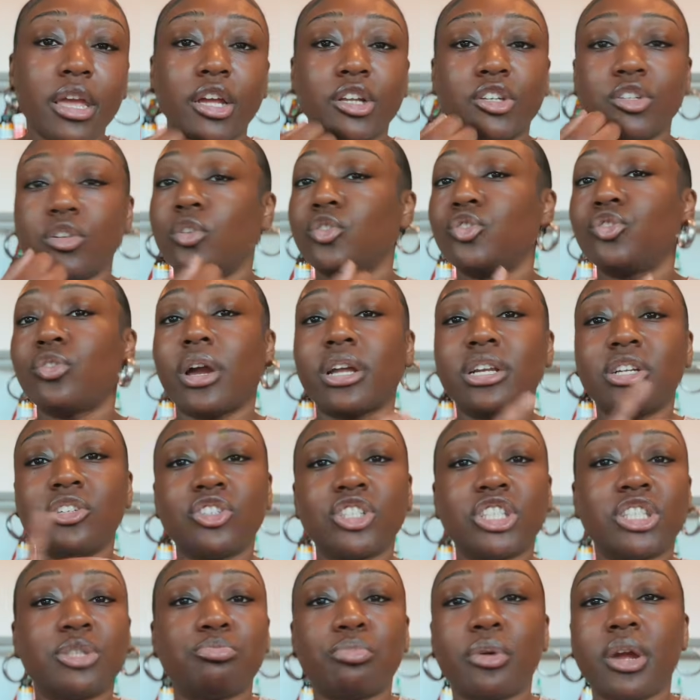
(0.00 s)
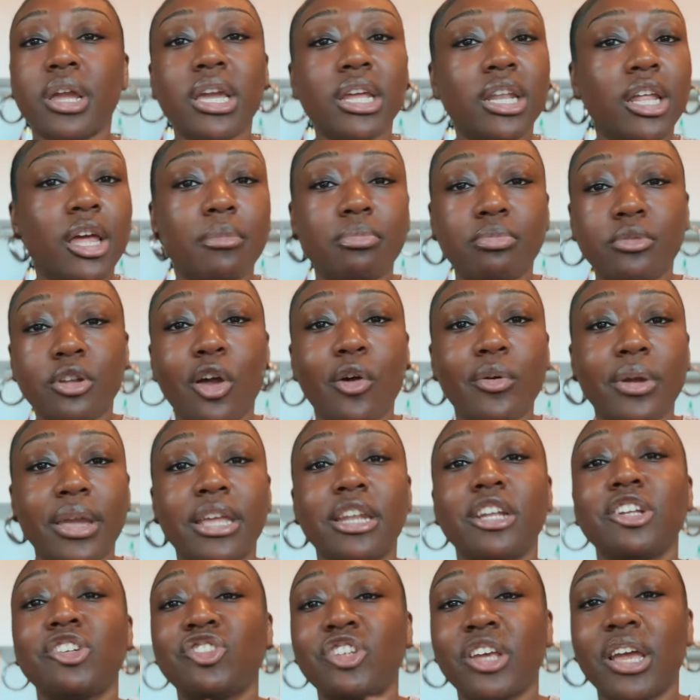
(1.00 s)
Don't try to just spray it up. Now get
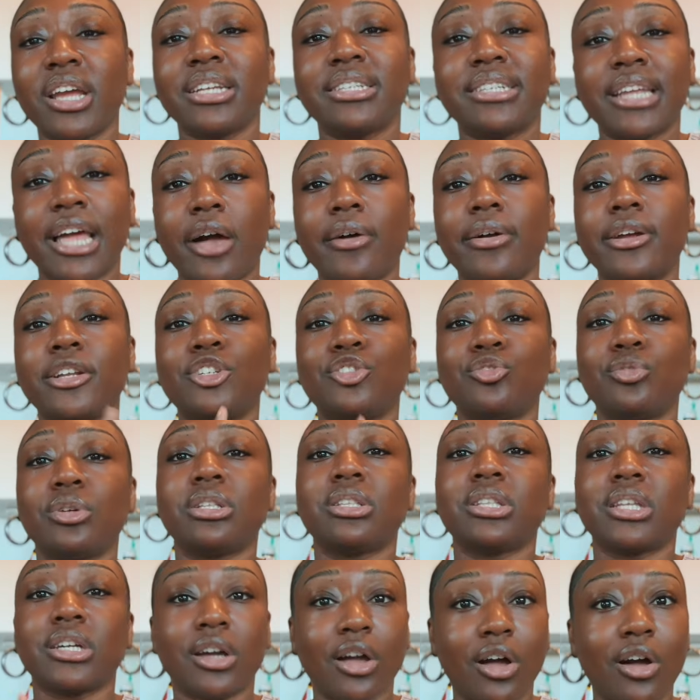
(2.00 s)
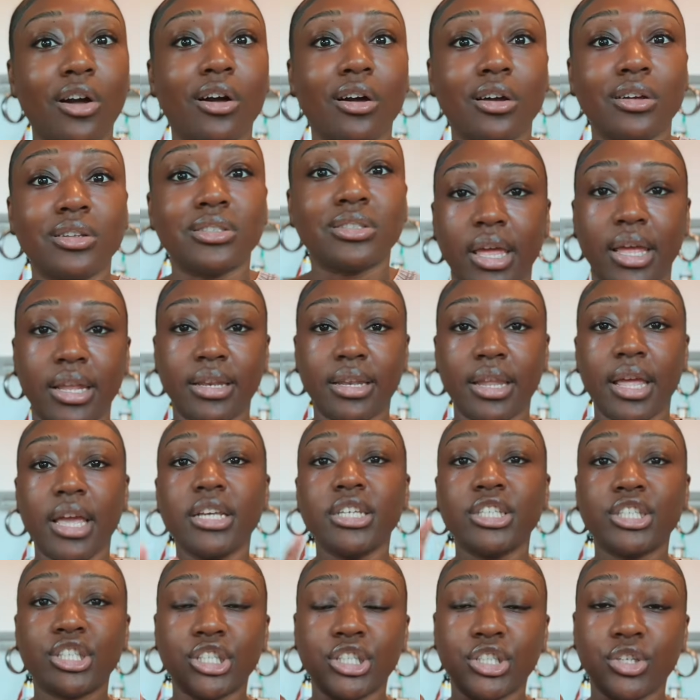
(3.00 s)
it checked out and treat the cause.
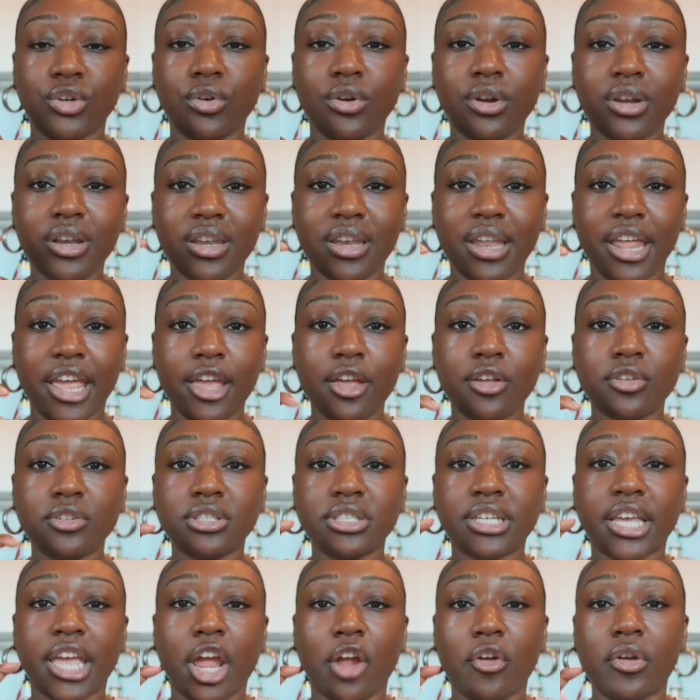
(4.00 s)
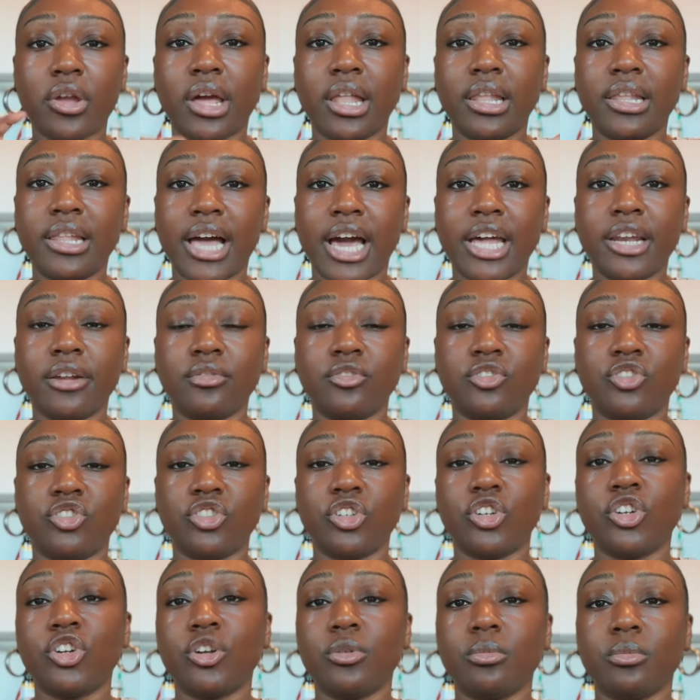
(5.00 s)
Next, your nails carry a lot of
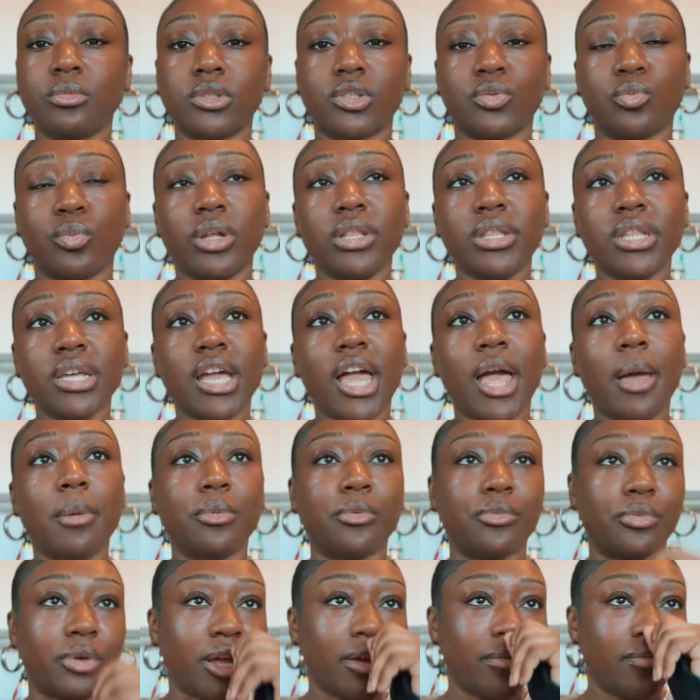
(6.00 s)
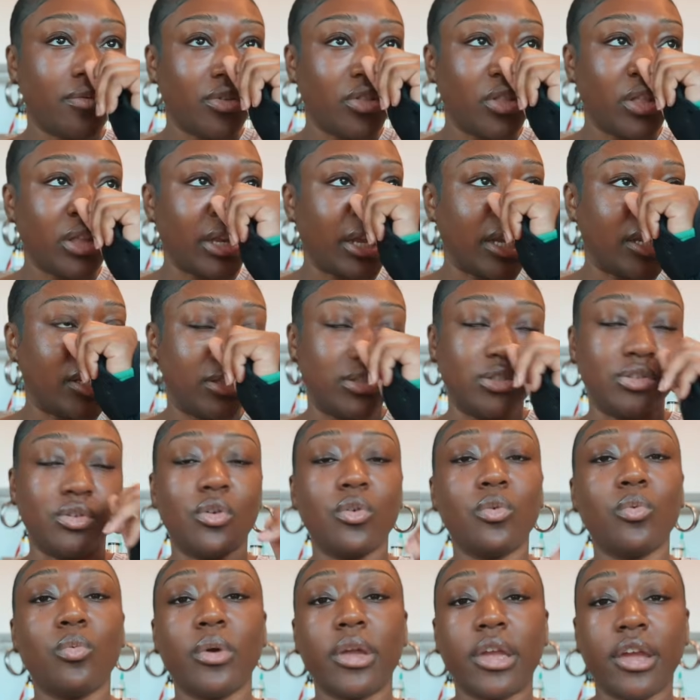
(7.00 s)
germs. One thing I'm grateful that I
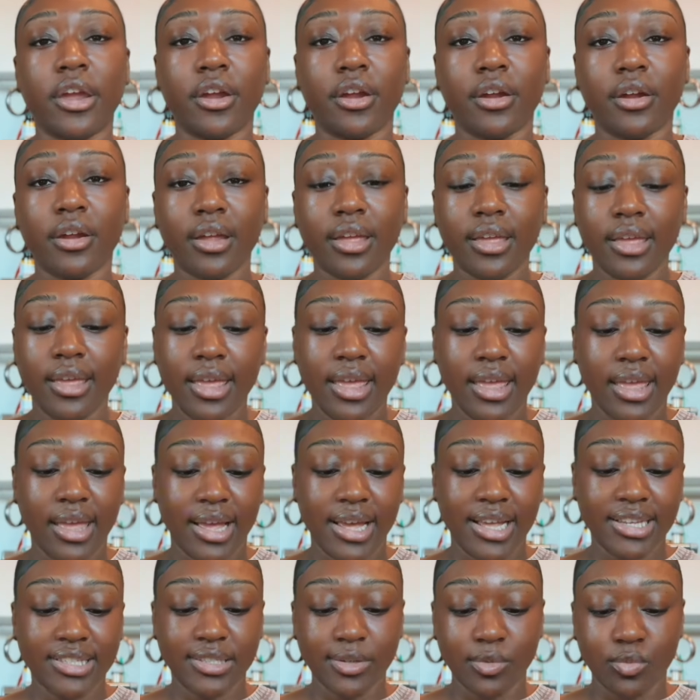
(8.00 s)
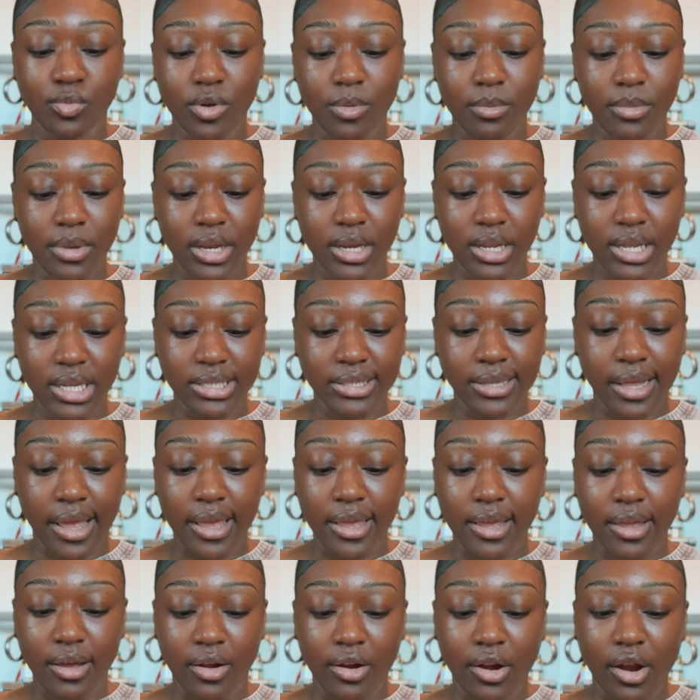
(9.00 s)
don't wear as a woman is
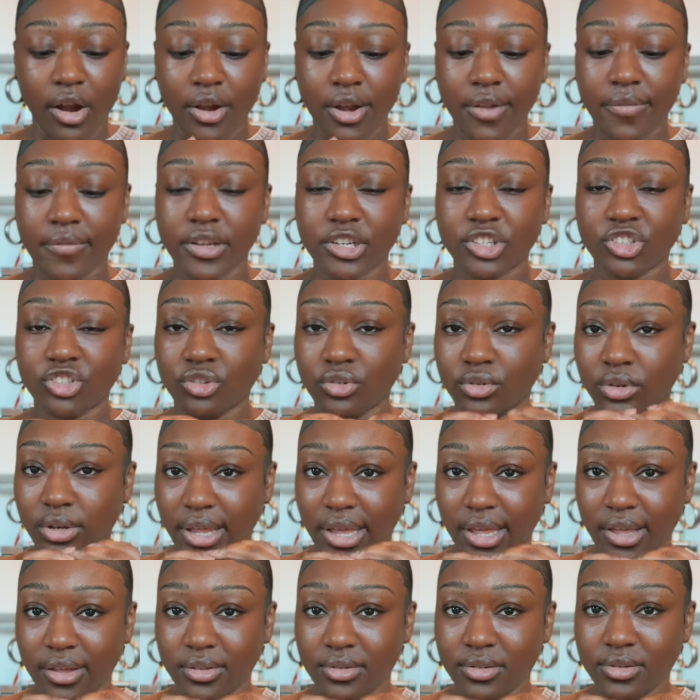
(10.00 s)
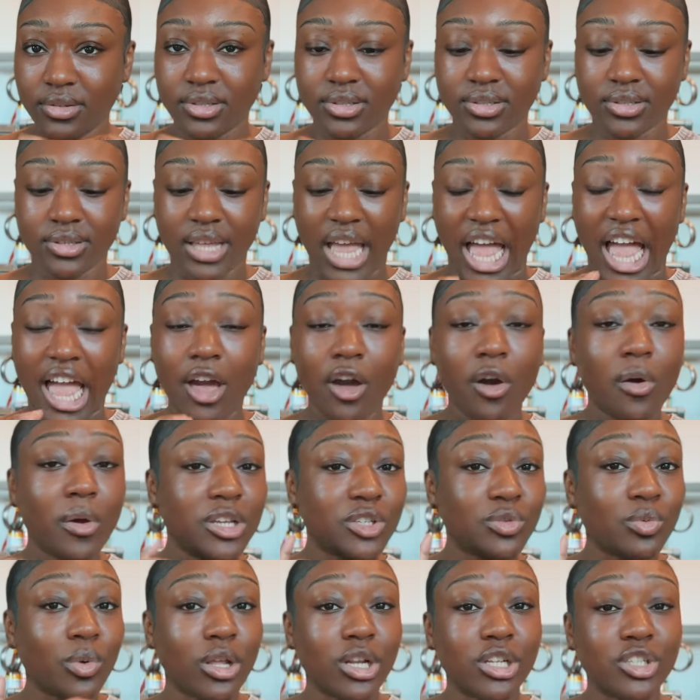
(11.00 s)
like artificial nails. I always
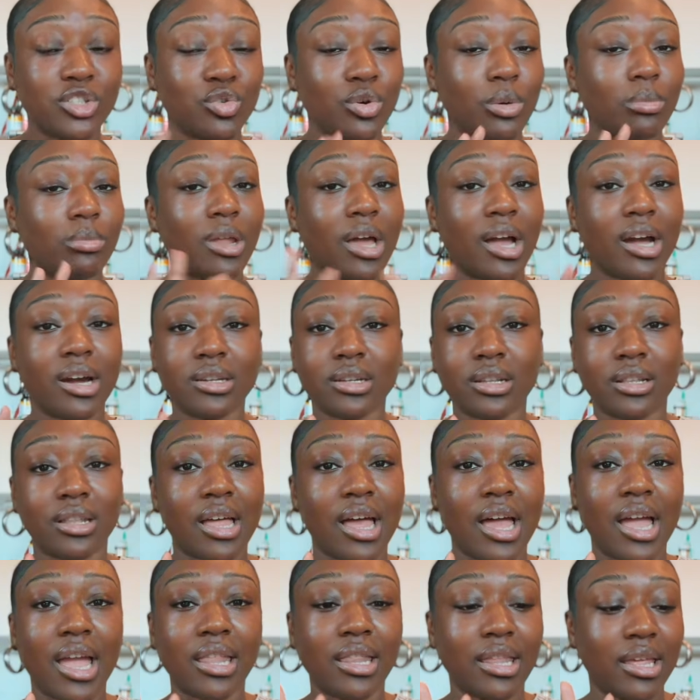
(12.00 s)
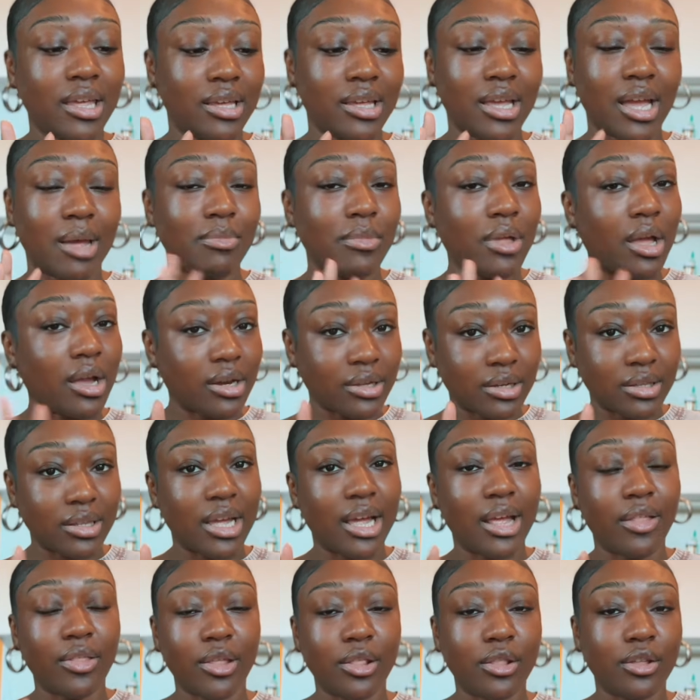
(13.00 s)
wanted to, I'm not gonna lie. Like, I'm not gonna
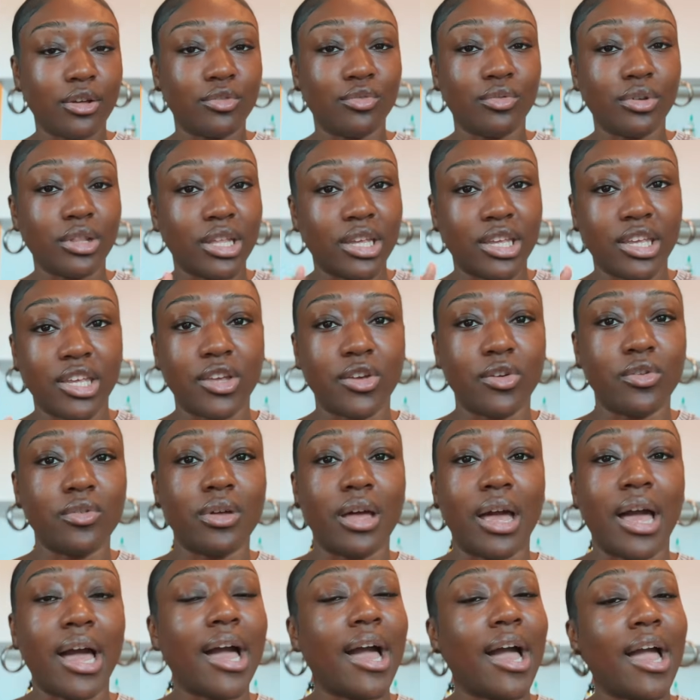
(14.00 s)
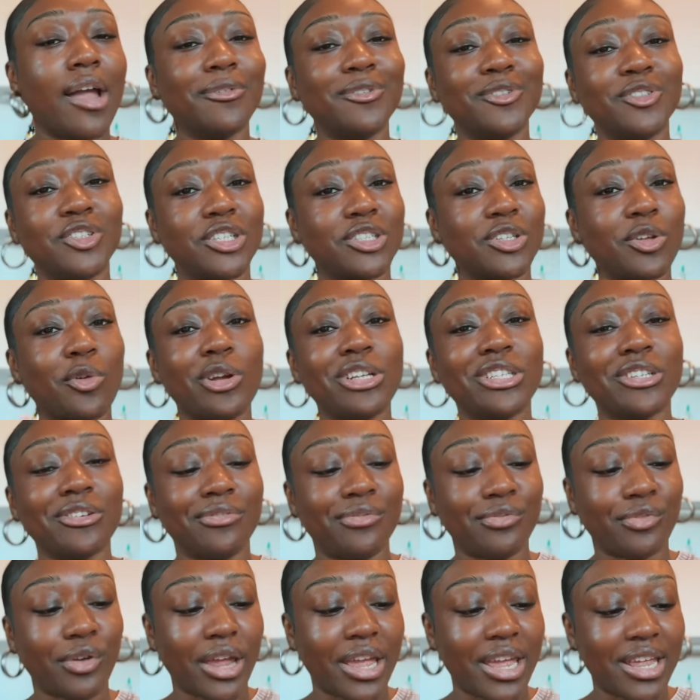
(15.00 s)
lie, they look really cute. I was just always
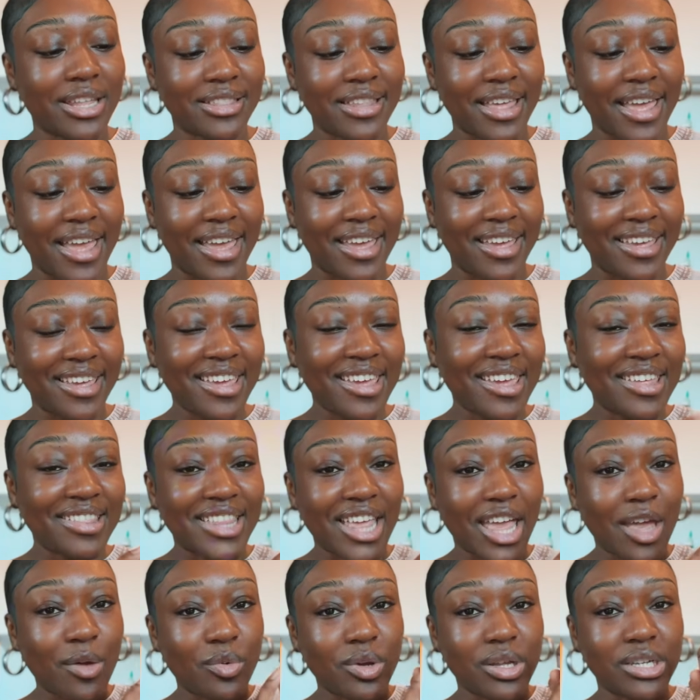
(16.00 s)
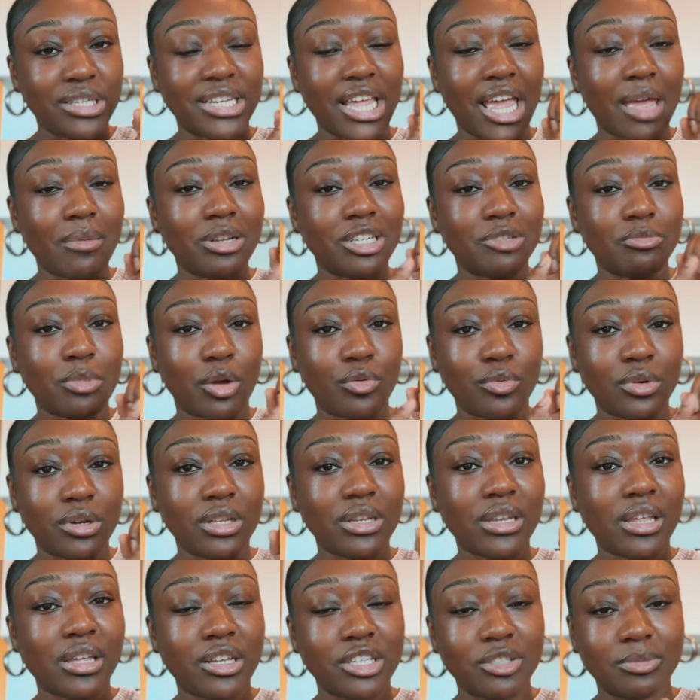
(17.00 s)
afraid that they would damage my real
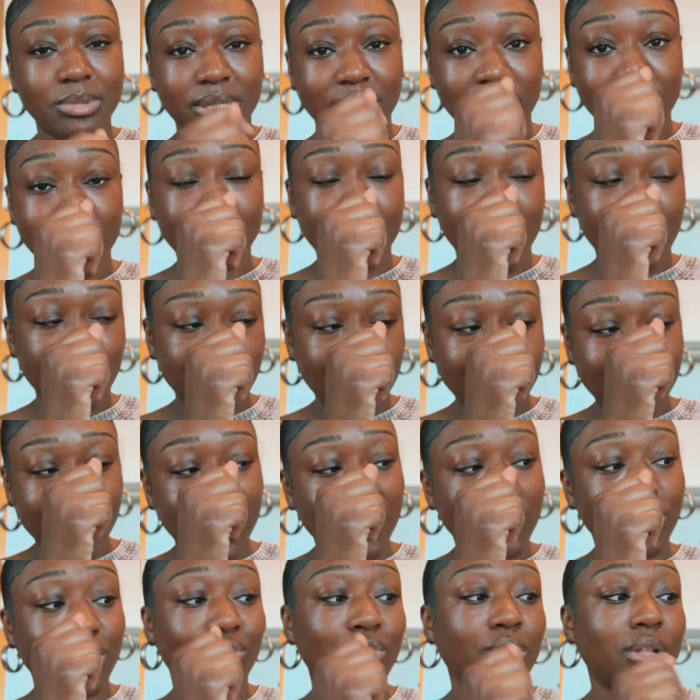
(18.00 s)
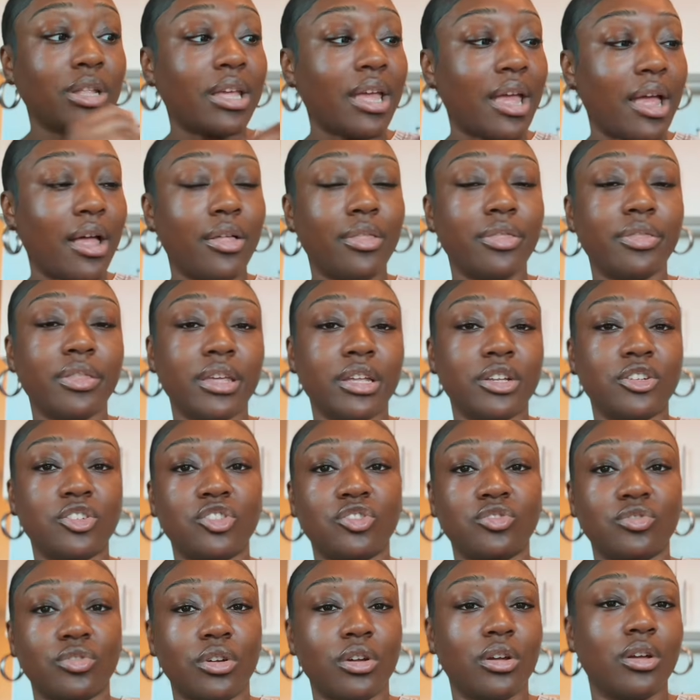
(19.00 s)
nails, because my real nails are really healthy and
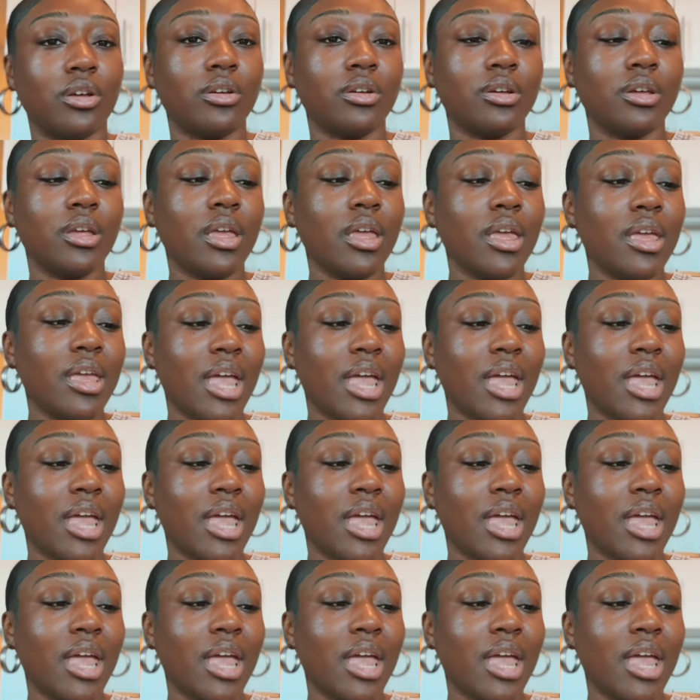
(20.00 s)
strong.